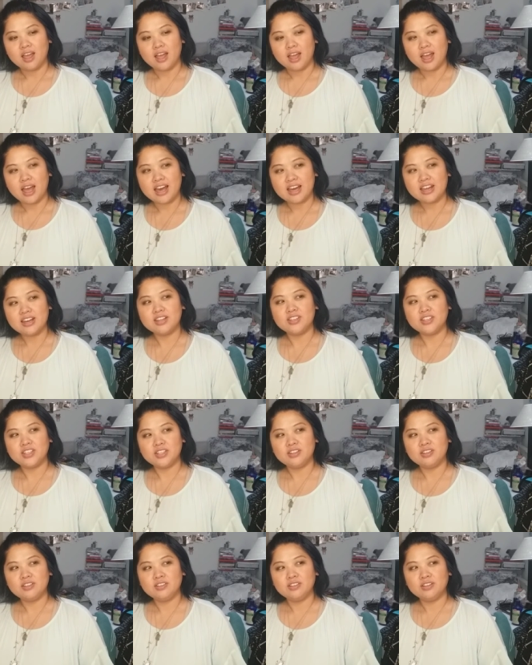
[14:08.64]
How did
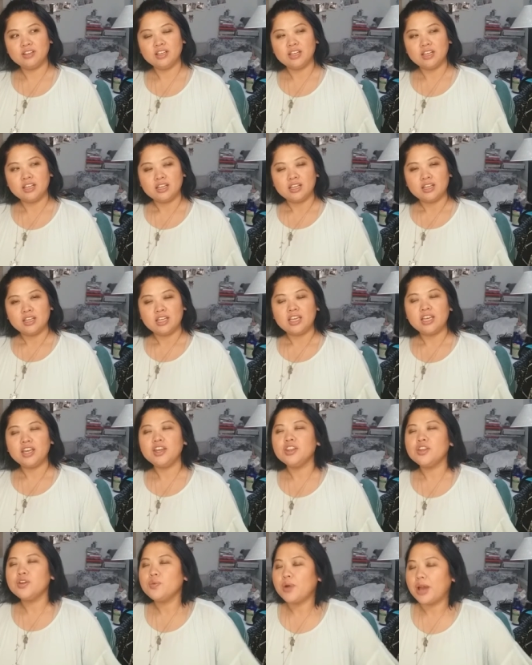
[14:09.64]
you?
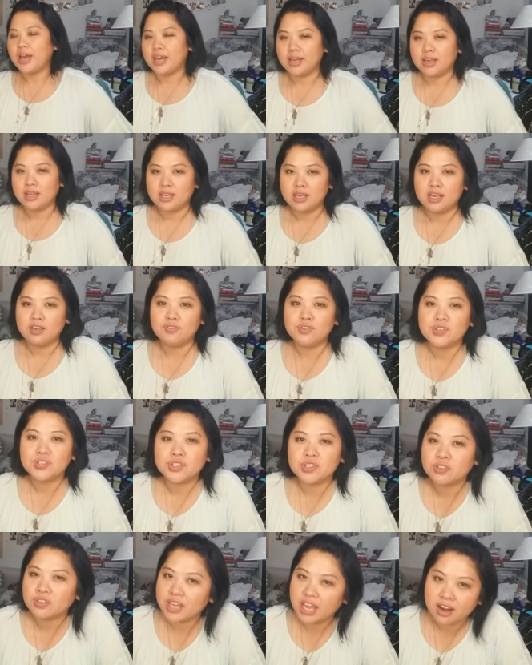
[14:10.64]
Either way, if you
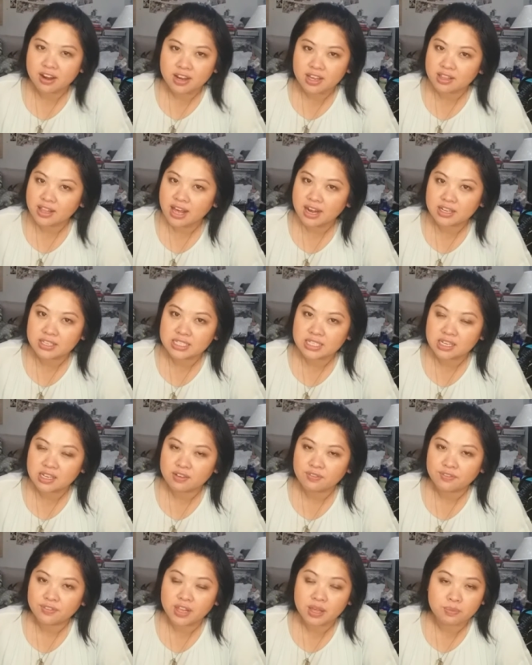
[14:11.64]
still carry a lot of
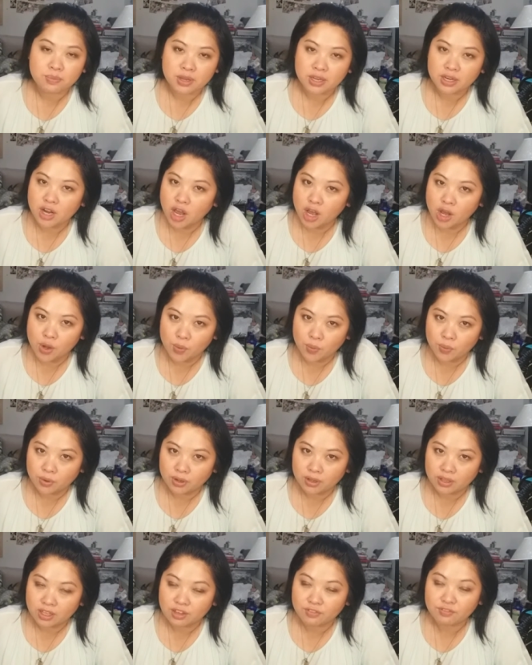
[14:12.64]
stuff, let me know.
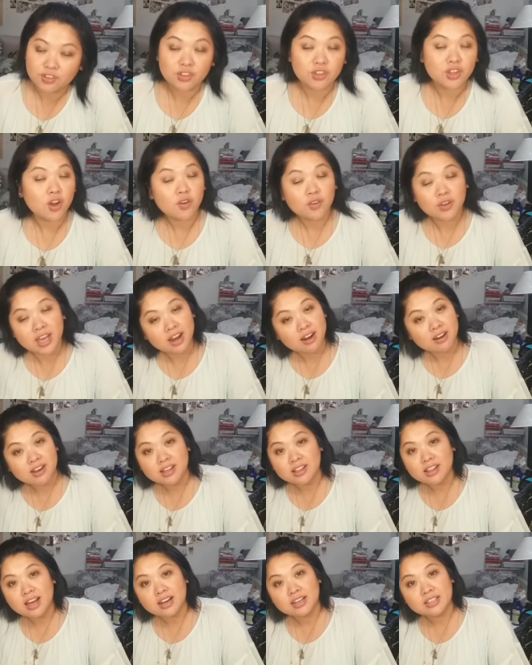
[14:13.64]
If you don't carry
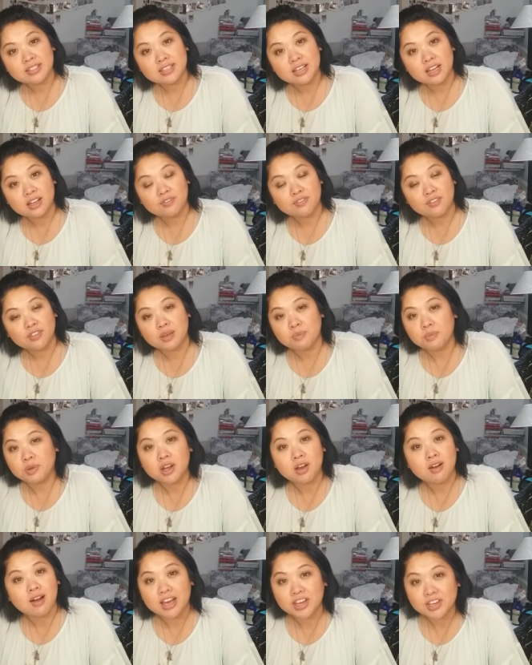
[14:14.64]
a lot of stuff, let me
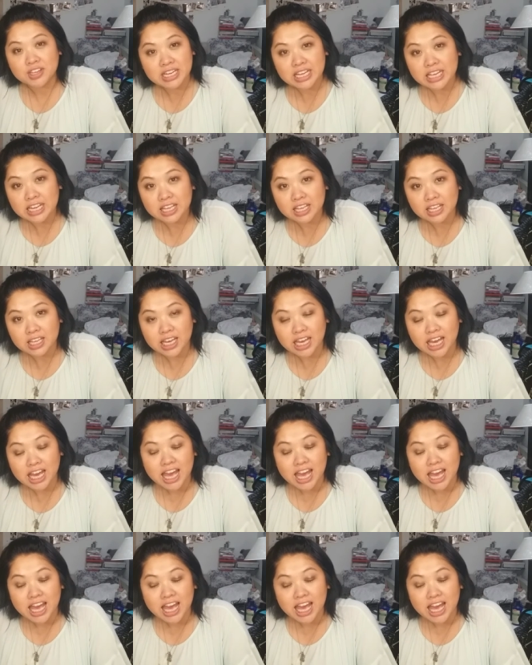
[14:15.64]
know how you did it.